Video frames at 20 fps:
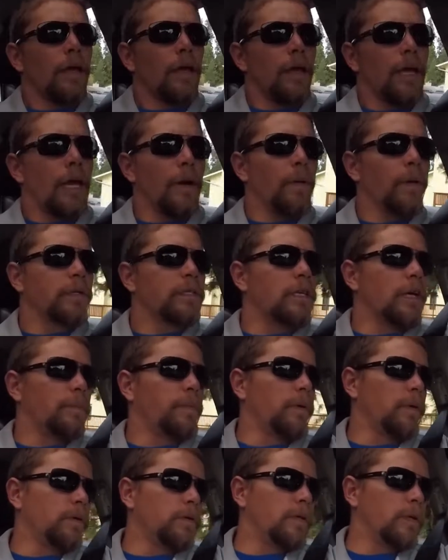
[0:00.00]
Hey, what's up,
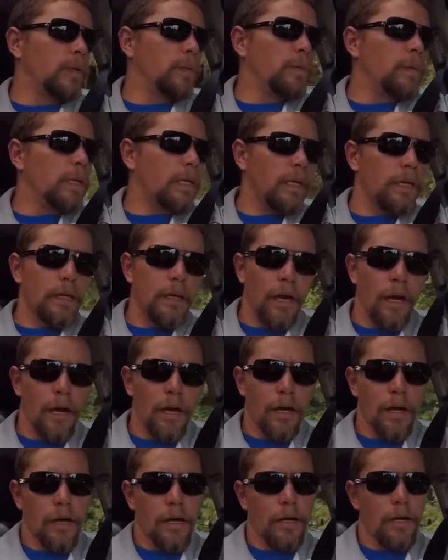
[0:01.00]
YouTube?
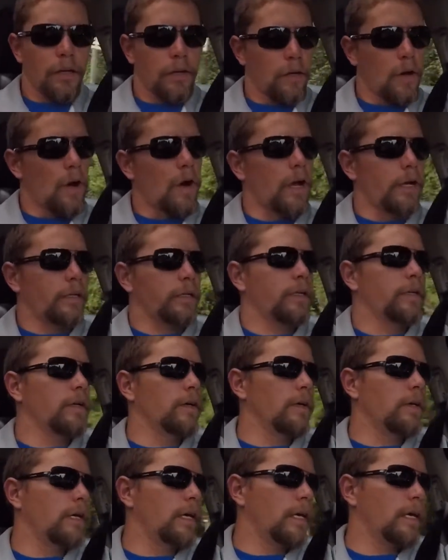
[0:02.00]
Car Addict here
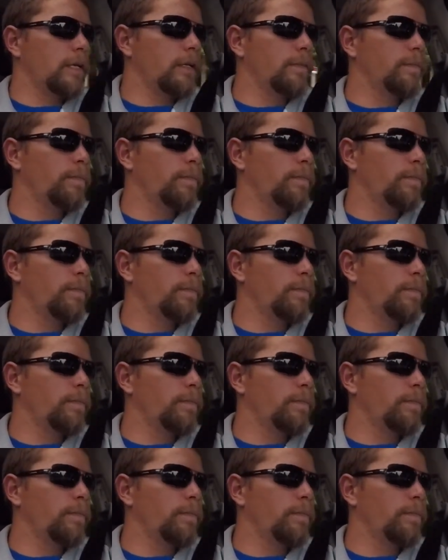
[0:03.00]
again.